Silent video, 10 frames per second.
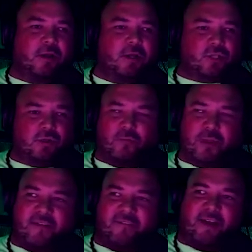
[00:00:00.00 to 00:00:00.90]
So if
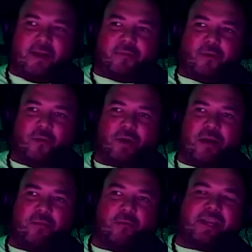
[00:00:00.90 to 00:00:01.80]
we can find a
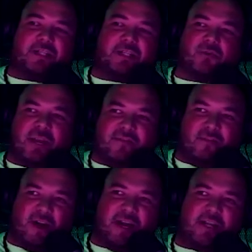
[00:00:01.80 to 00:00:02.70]
program where we can screen
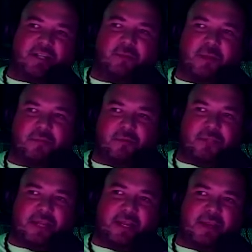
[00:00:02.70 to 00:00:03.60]
for any of these people
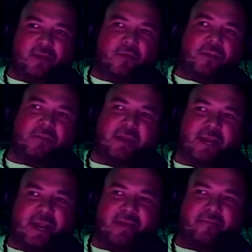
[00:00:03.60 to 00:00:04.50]
that they know in the
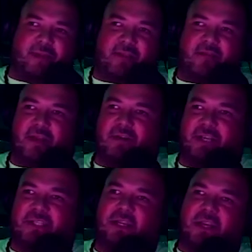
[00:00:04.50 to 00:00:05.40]
mainland have mental
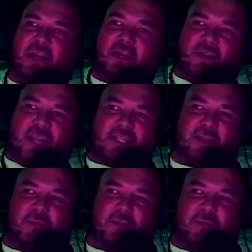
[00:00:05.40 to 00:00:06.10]
illness to catch them